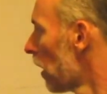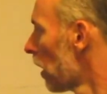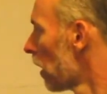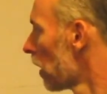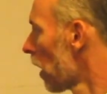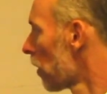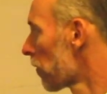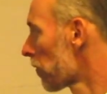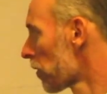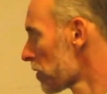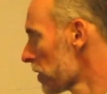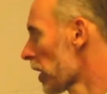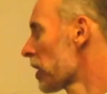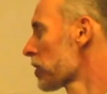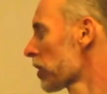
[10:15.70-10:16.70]
Now the first
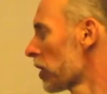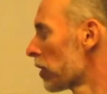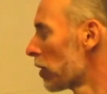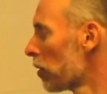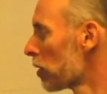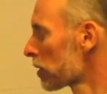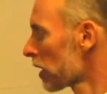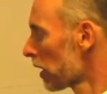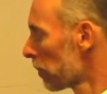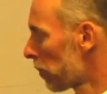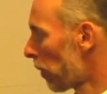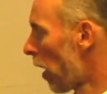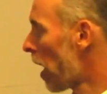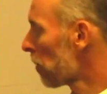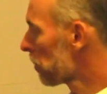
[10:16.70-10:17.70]
thing it's going to do is going to
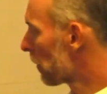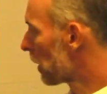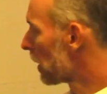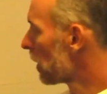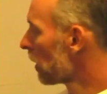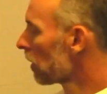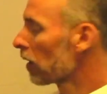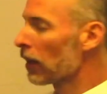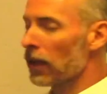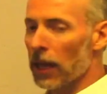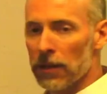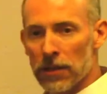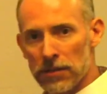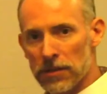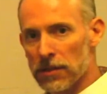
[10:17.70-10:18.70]
prompt me, and
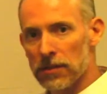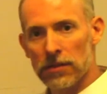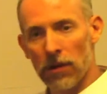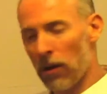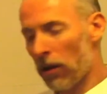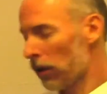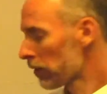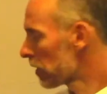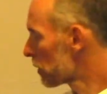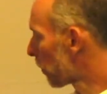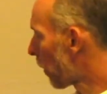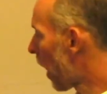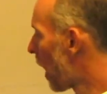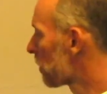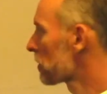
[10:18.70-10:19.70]
this is all these
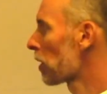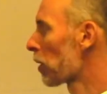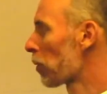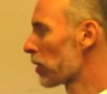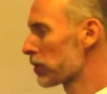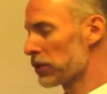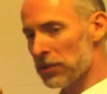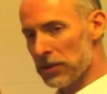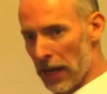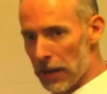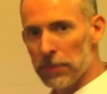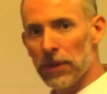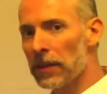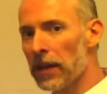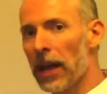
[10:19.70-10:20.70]
prompts are what you
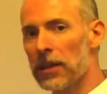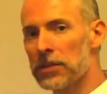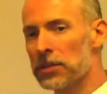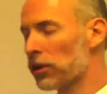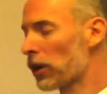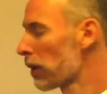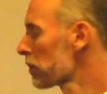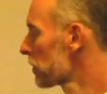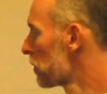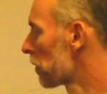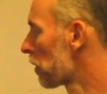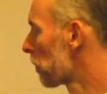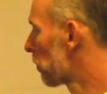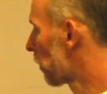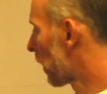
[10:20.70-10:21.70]
typed in that script, so you
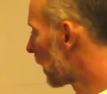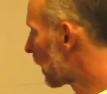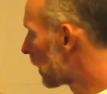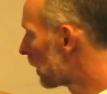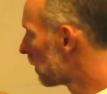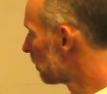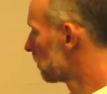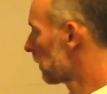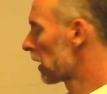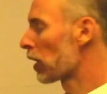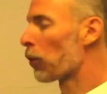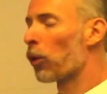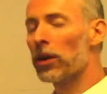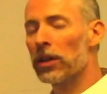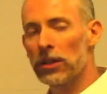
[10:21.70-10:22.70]
can put any
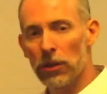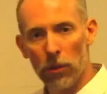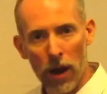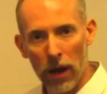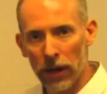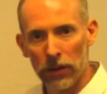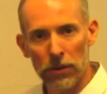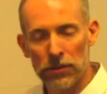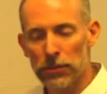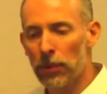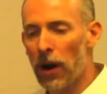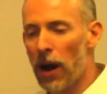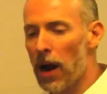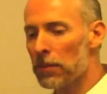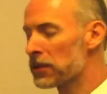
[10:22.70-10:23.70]
wording you want on those
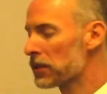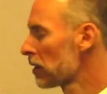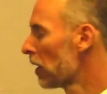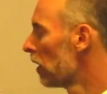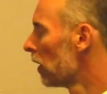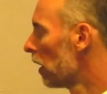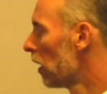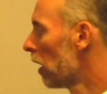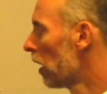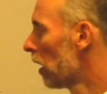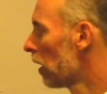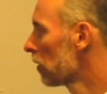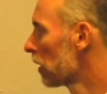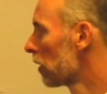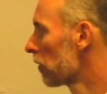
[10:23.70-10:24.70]
prompts.
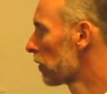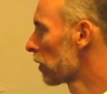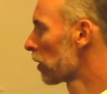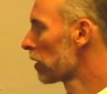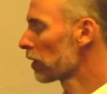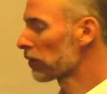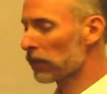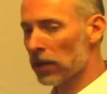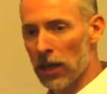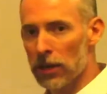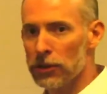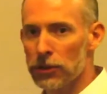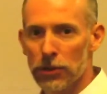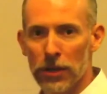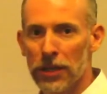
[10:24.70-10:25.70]
If you're in a different
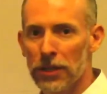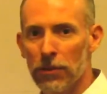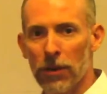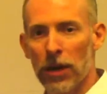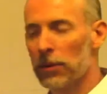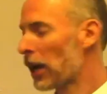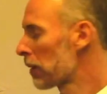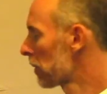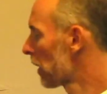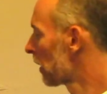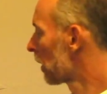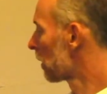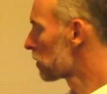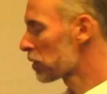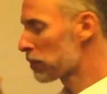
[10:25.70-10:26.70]
country, you want to type that
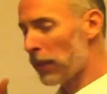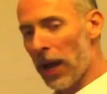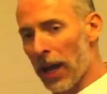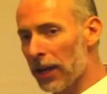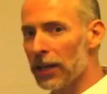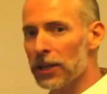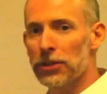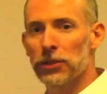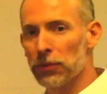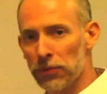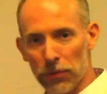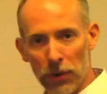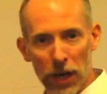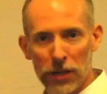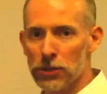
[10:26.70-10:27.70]
in Spanish or
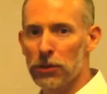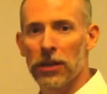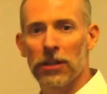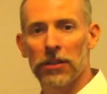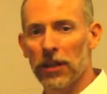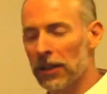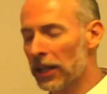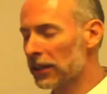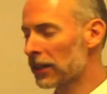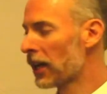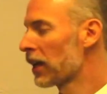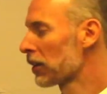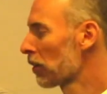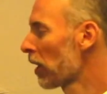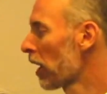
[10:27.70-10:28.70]
French or anything like
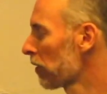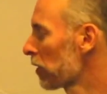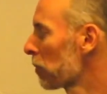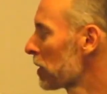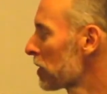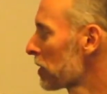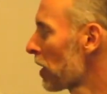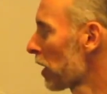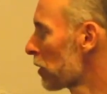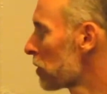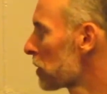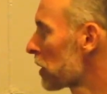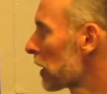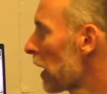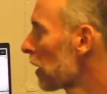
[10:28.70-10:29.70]
that. You don't have to be stuck
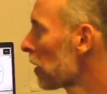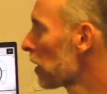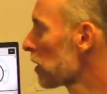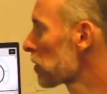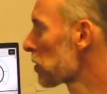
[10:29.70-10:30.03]
using English.